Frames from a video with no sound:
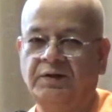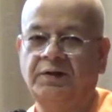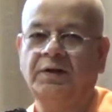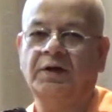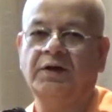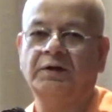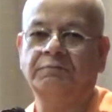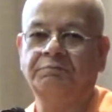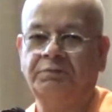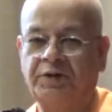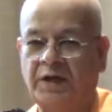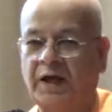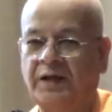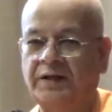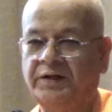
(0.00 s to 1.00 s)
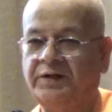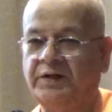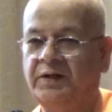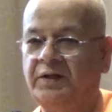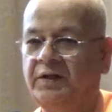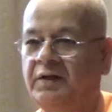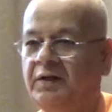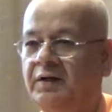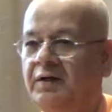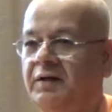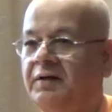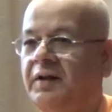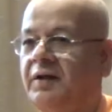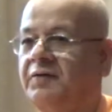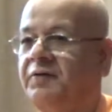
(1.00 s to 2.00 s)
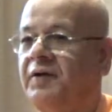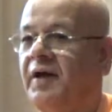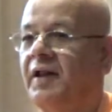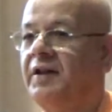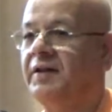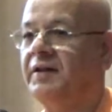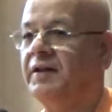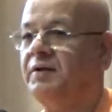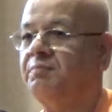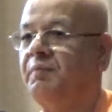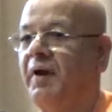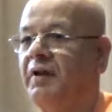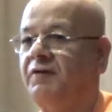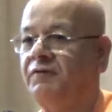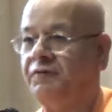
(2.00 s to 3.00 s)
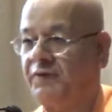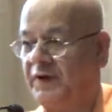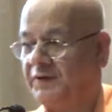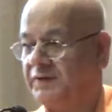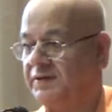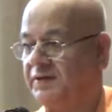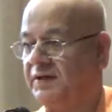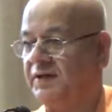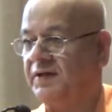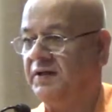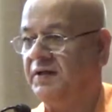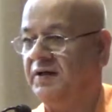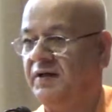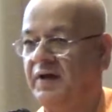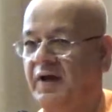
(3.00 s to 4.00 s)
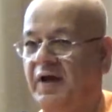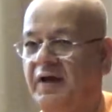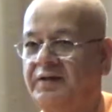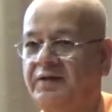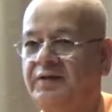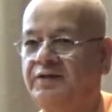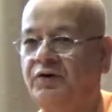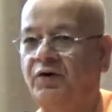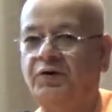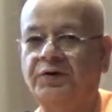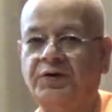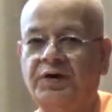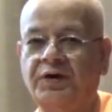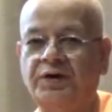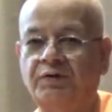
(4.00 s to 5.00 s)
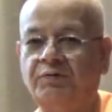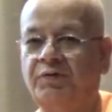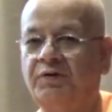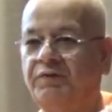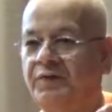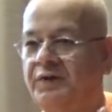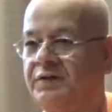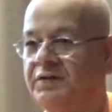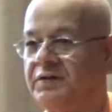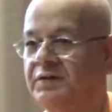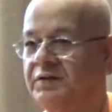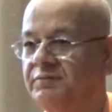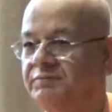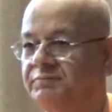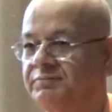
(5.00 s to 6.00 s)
the reality, that reality manifests as this concrete universe.